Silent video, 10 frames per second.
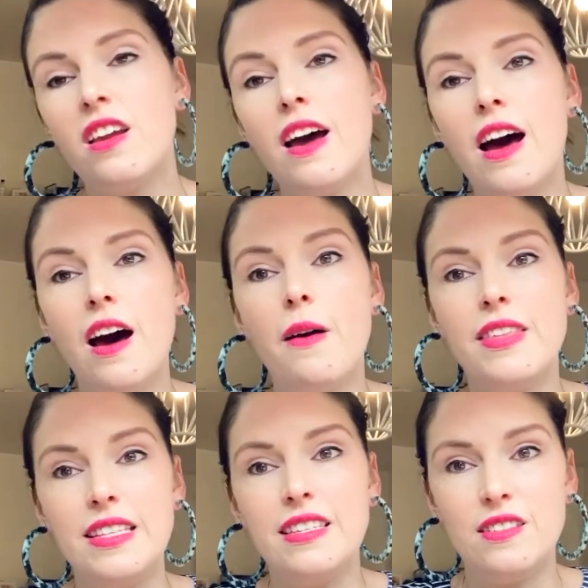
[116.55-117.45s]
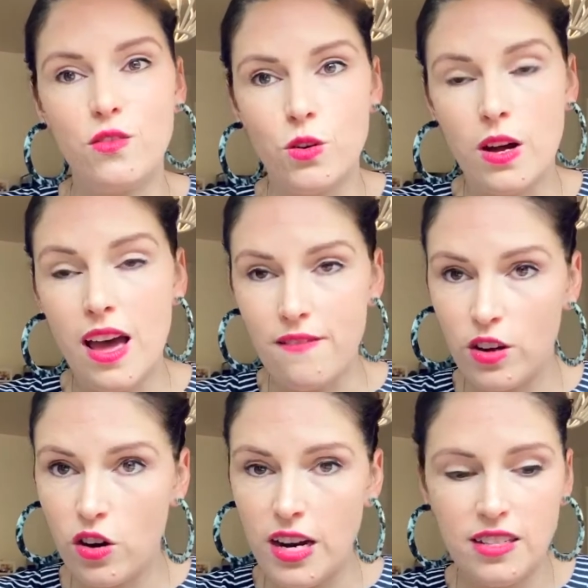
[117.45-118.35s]
Uh, this is for
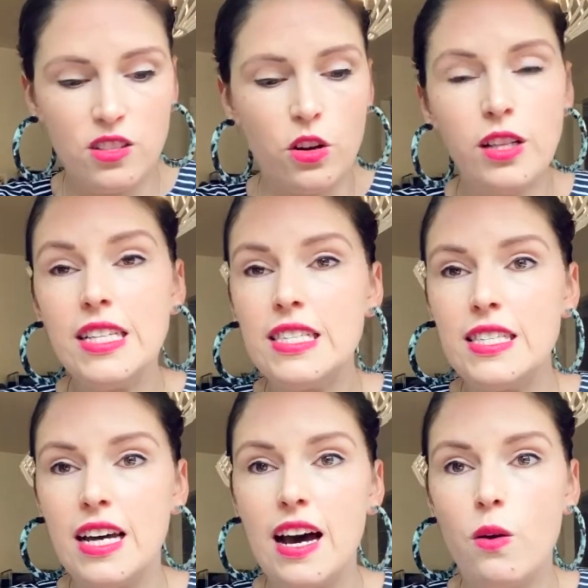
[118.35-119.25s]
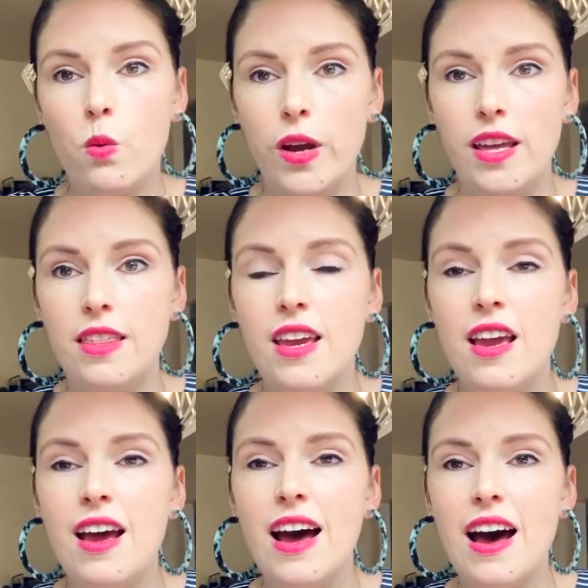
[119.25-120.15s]
evergreen. So let's start with
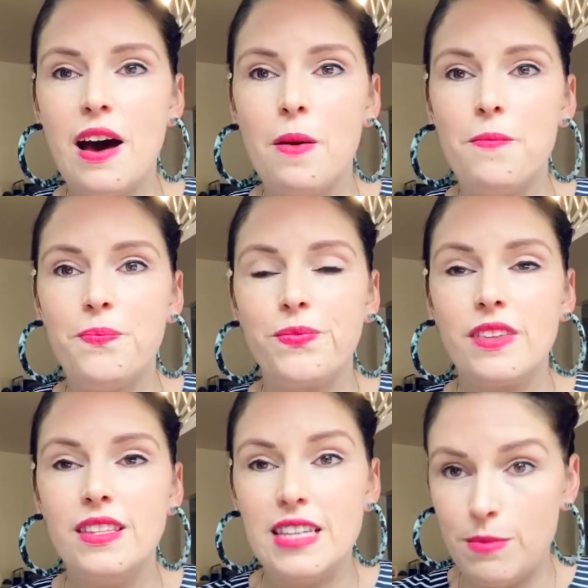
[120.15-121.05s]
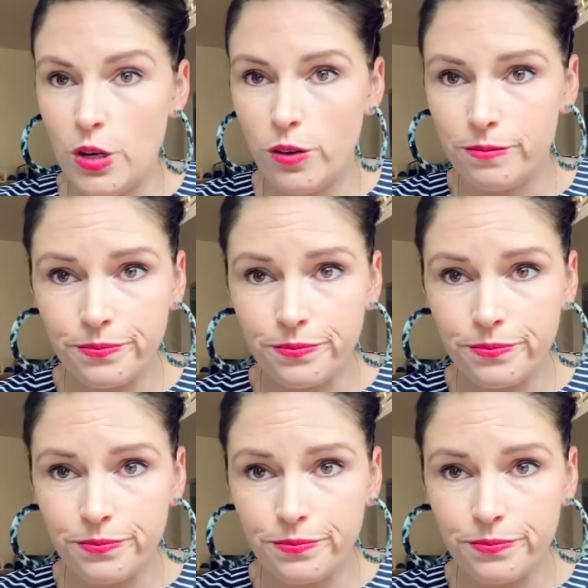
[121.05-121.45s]
um, Demio.